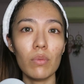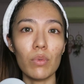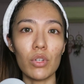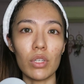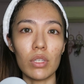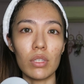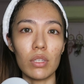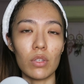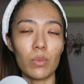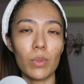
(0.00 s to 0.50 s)
which
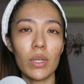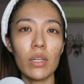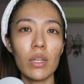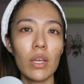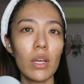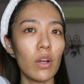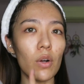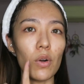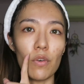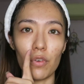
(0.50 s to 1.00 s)
is this one,
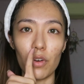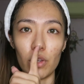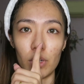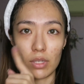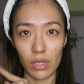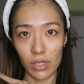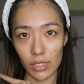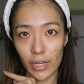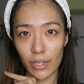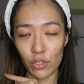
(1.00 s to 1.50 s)
over on
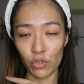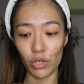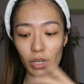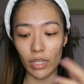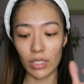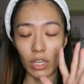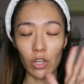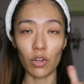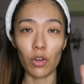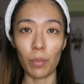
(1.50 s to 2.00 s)
this side, so you
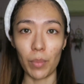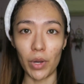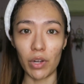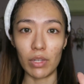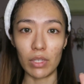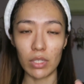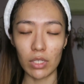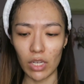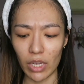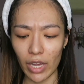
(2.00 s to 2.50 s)
guys can compare
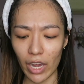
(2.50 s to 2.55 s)
and see.